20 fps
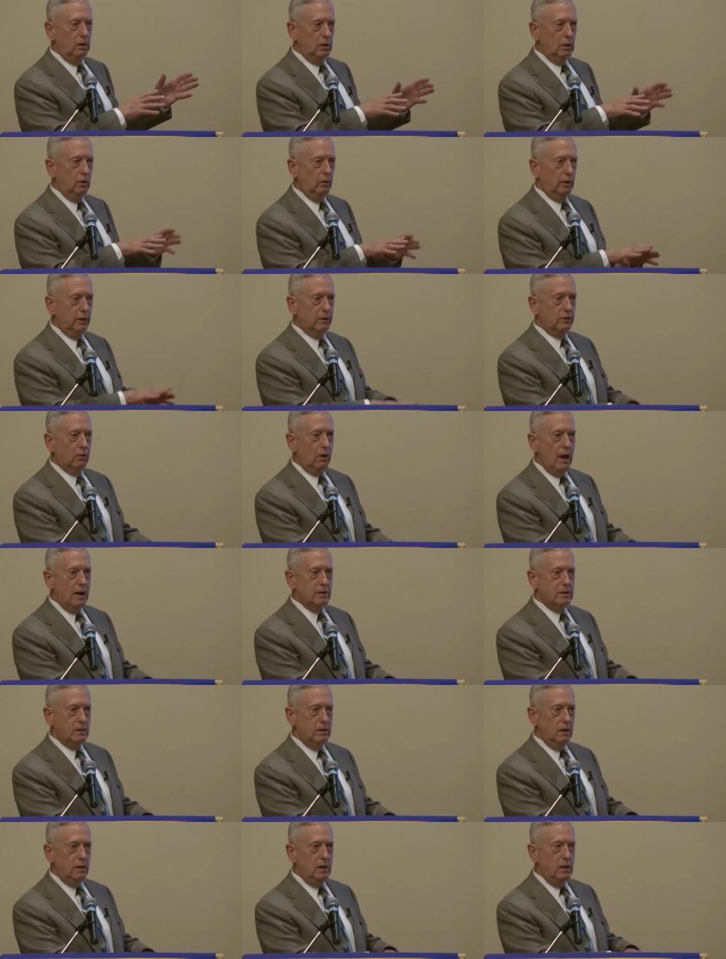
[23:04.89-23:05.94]
You know, in
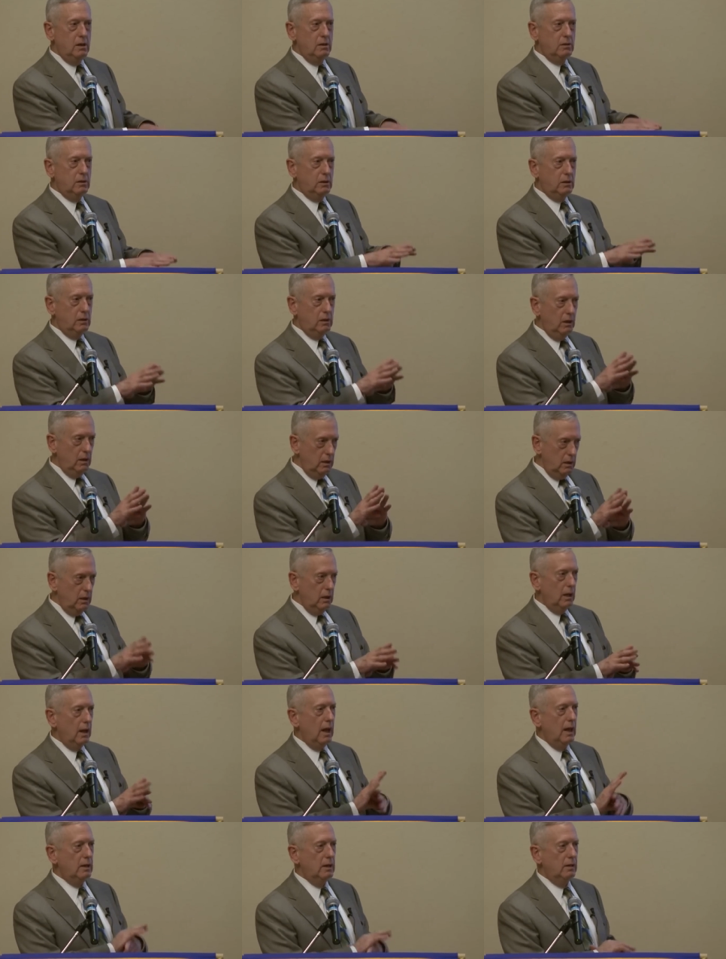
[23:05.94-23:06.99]
Tri-Cities
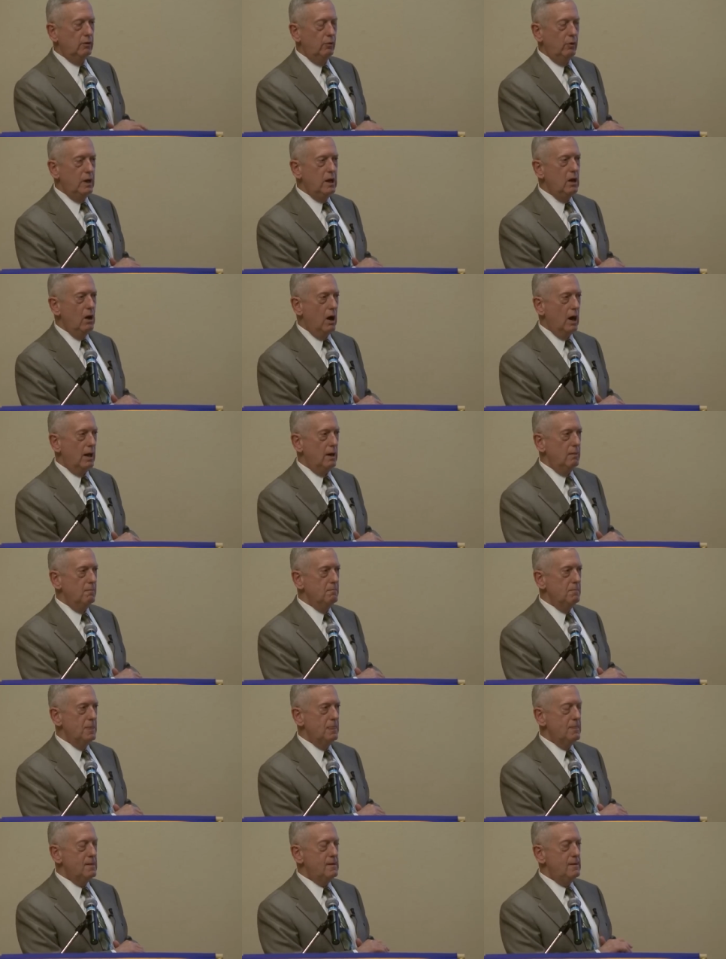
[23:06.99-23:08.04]
and in Riyadh.
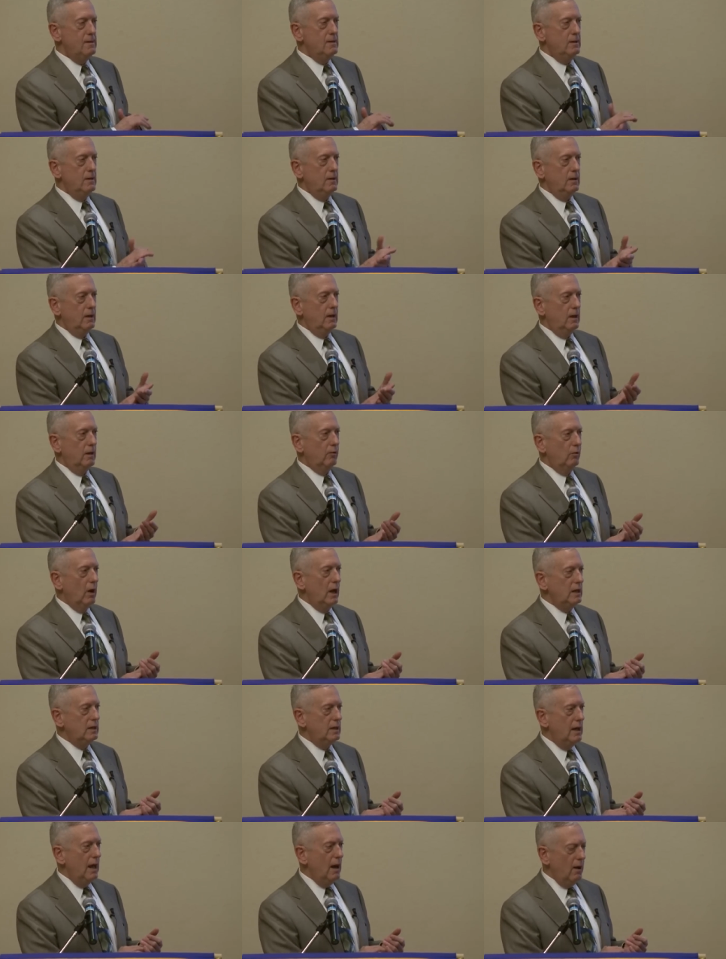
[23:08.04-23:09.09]
And
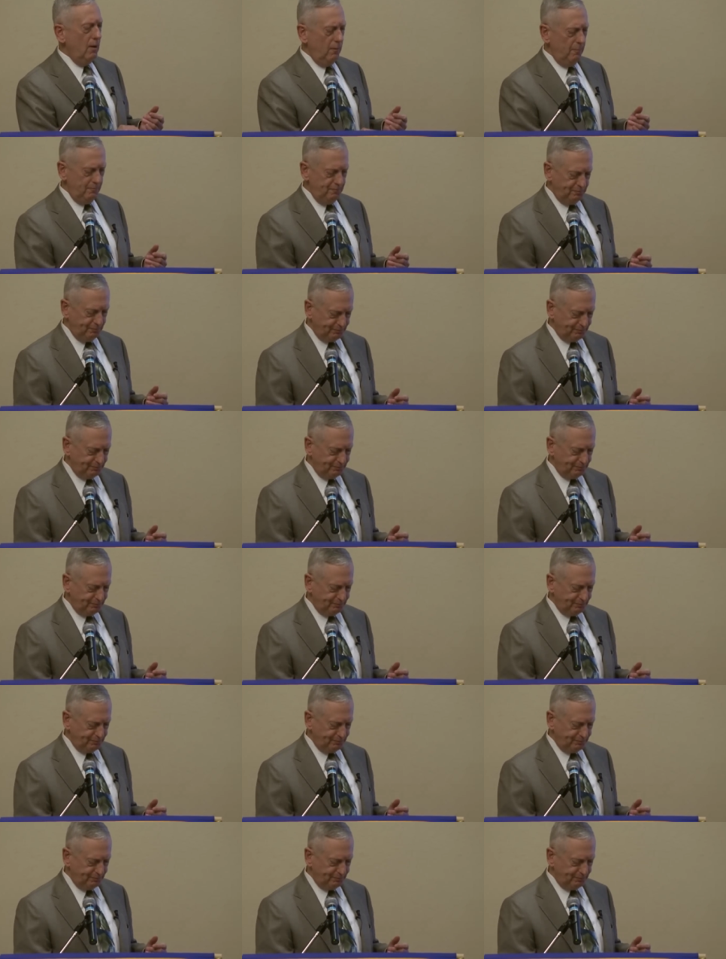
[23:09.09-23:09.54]
right now,